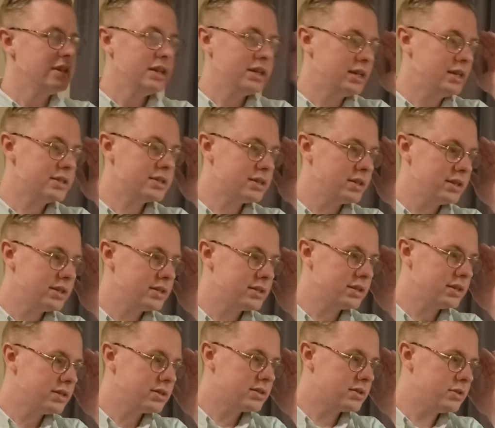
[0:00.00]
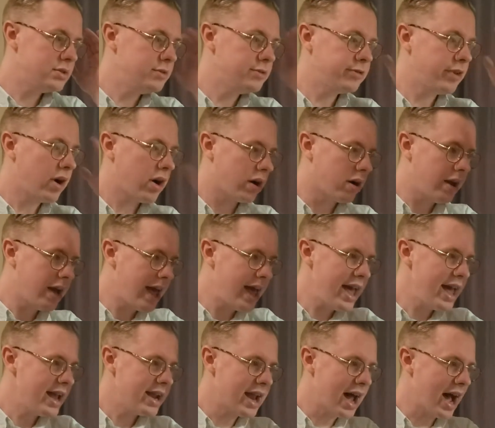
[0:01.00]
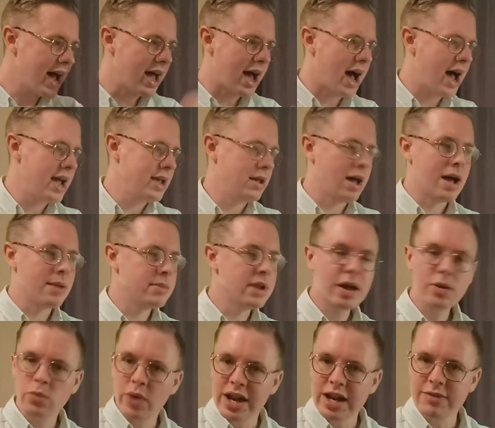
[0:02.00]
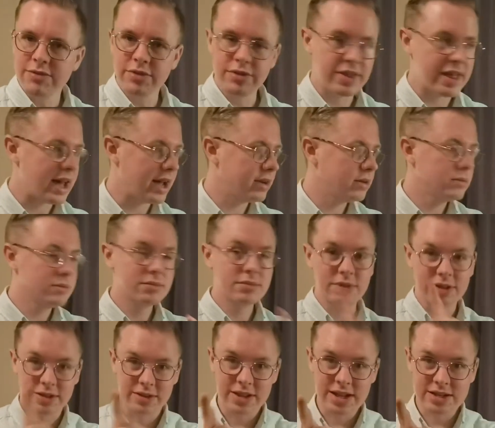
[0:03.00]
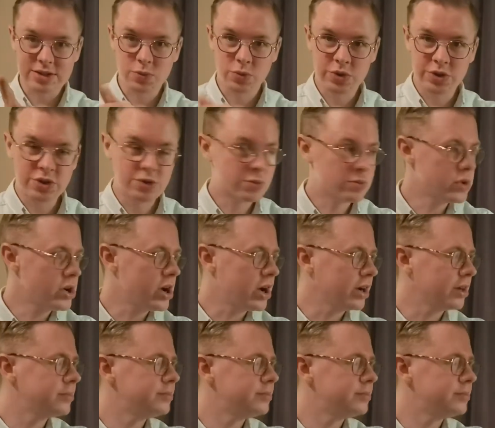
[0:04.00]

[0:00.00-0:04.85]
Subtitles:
is too far ahead. I'm not ready for that. Well, that's where you're wrong.